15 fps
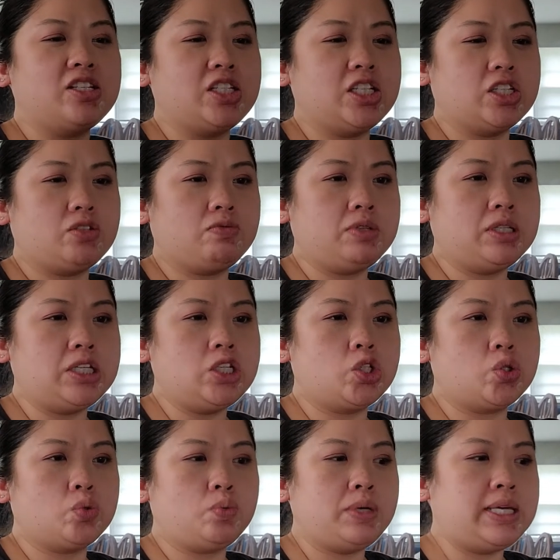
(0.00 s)
it's just really
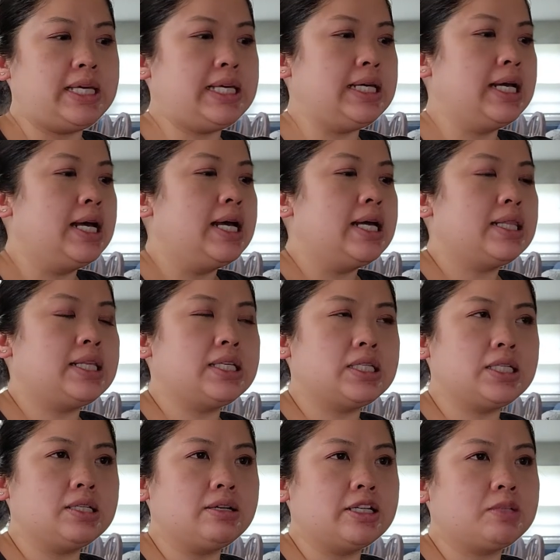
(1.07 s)
sweet.
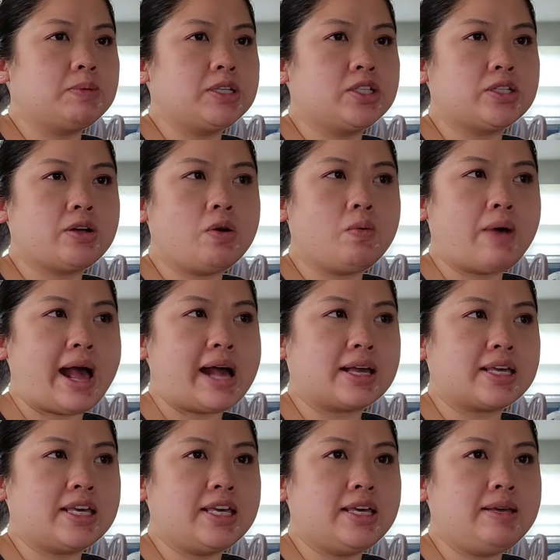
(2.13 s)
This year has been so
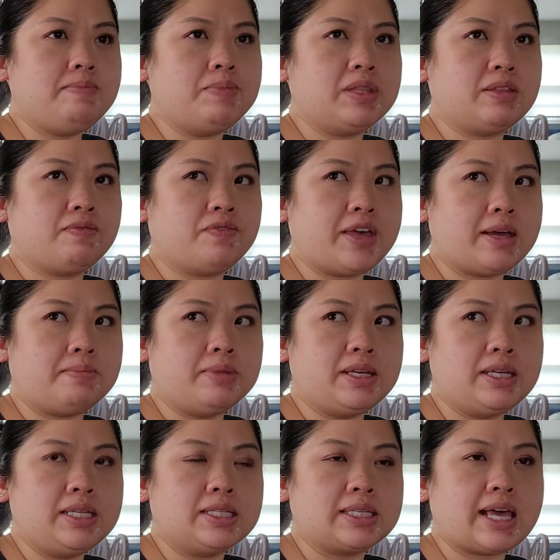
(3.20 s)
wacky, but the
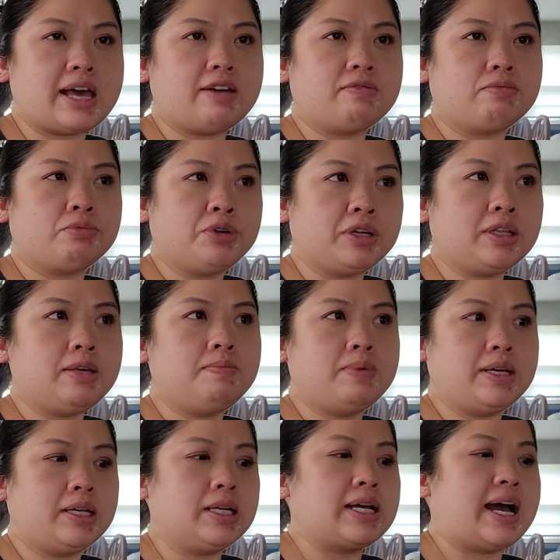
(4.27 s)
families have really
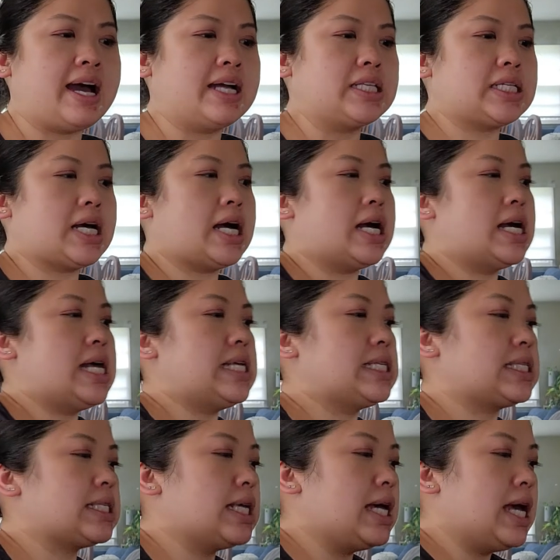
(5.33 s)
been kind to
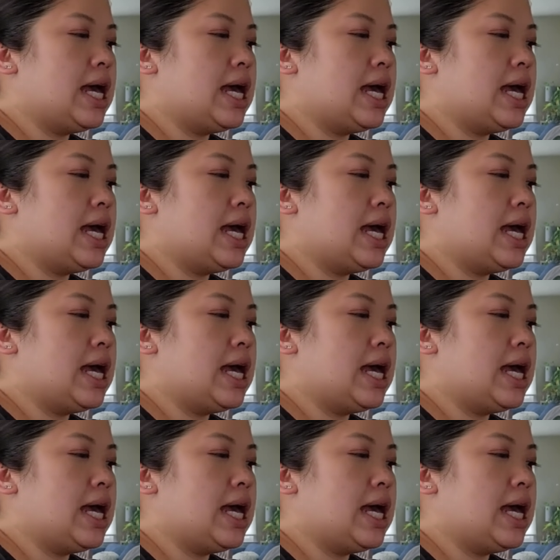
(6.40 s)
us.